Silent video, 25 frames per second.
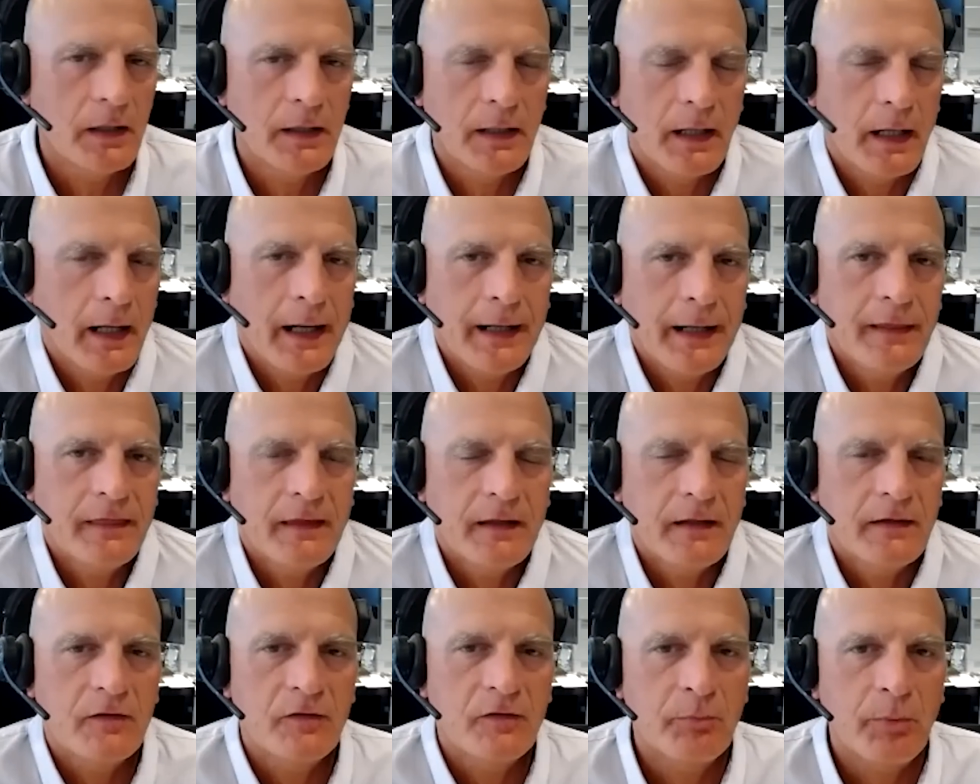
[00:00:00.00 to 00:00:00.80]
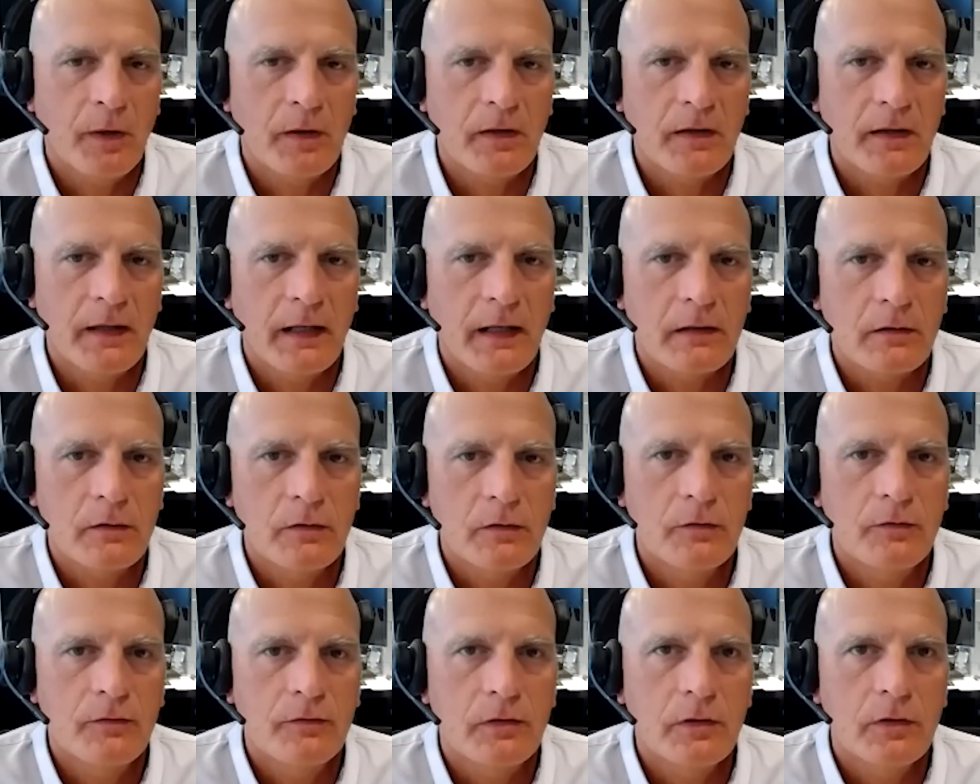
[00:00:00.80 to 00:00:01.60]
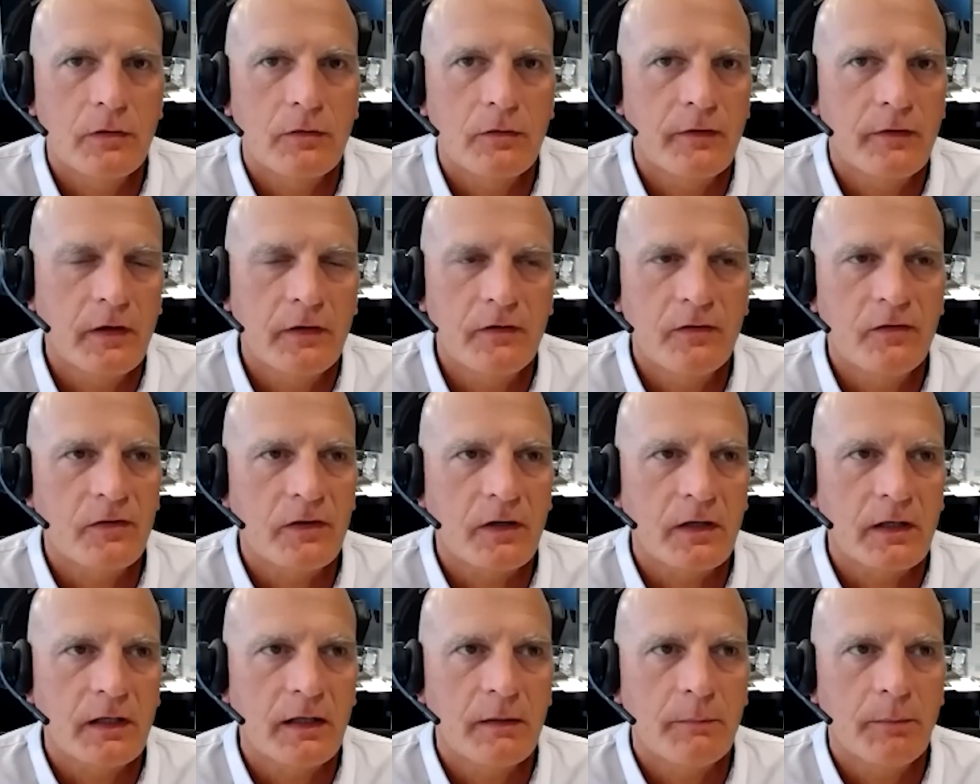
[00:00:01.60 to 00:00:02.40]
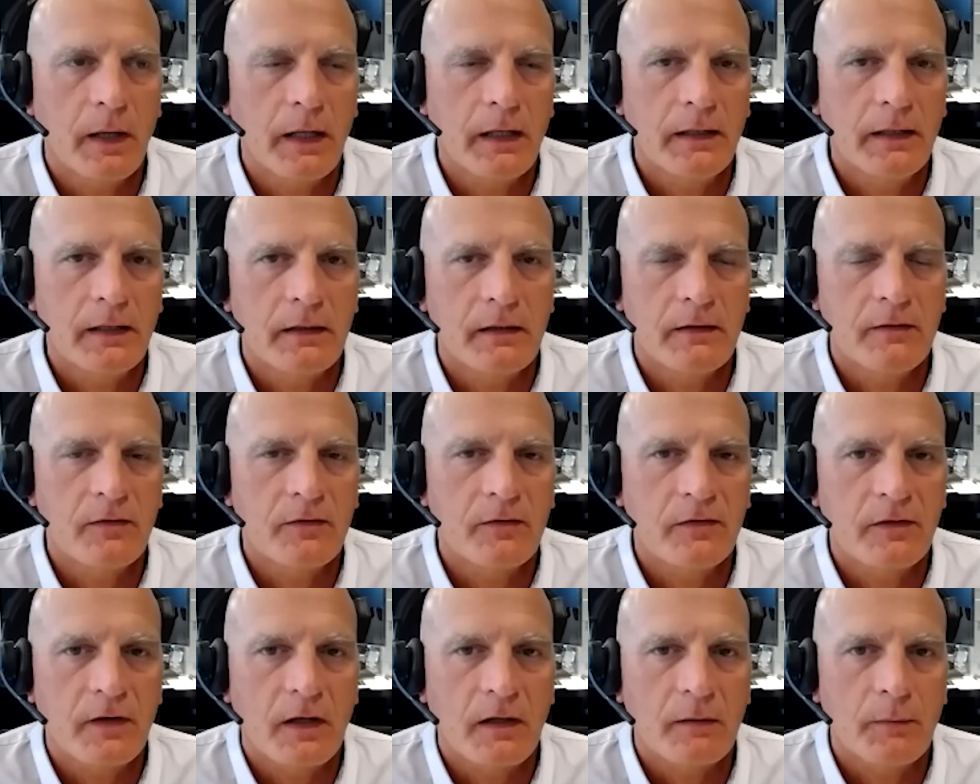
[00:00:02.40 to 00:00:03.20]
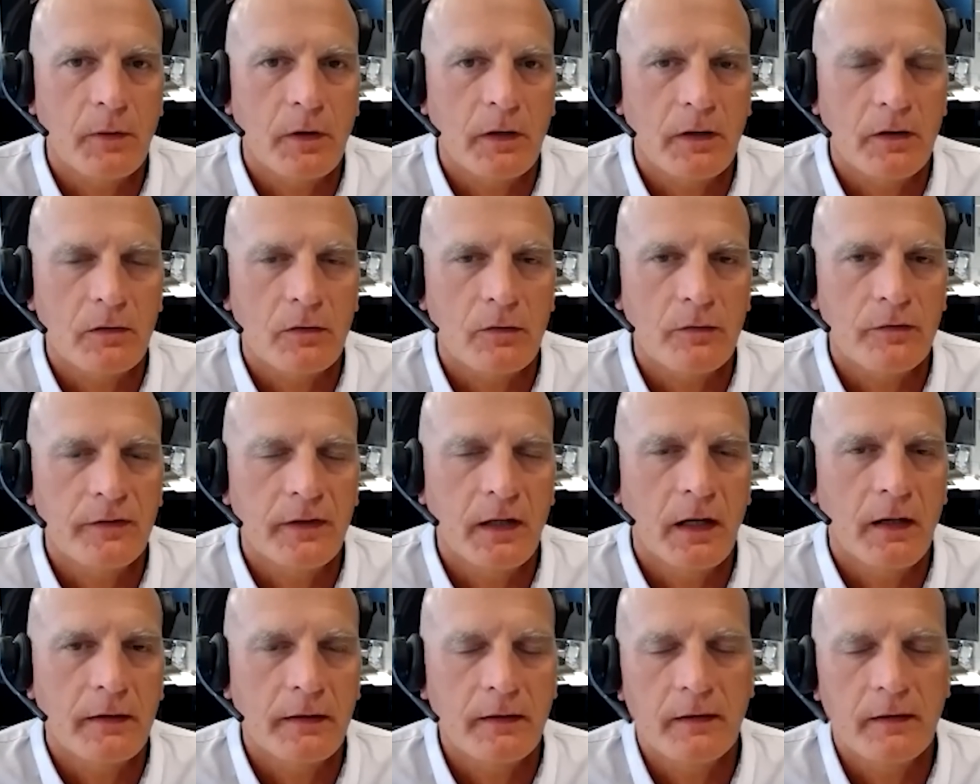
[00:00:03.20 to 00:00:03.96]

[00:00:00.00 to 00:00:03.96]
And I think it's part of that lose-lose. They're just going to keep hiking until the stock market goes down.